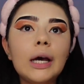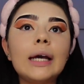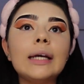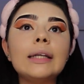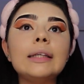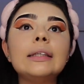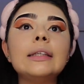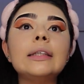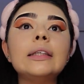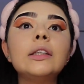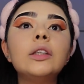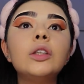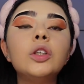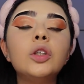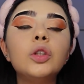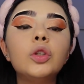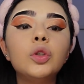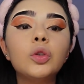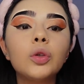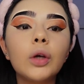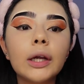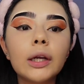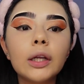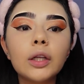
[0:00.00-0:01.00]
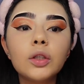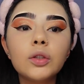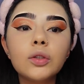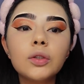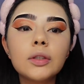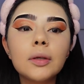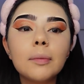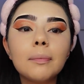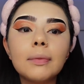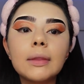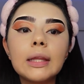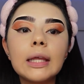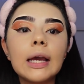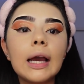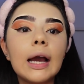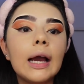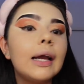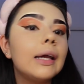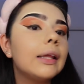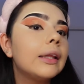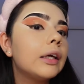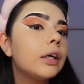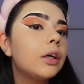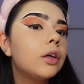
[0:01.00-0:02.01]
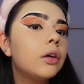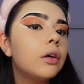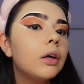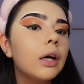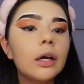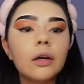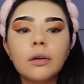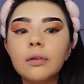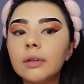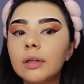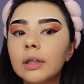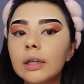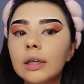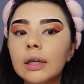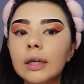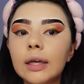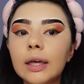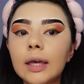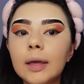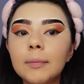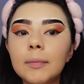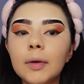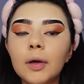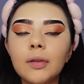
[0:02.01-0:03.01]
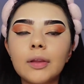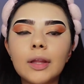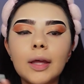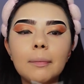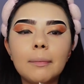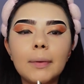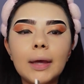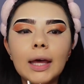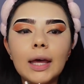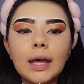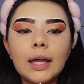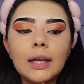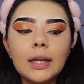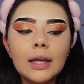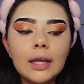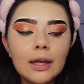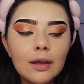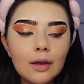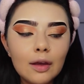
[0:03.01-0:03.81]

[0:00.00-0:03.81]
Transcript: I did try to do some thick eyeliner. I don't think it came out that bad.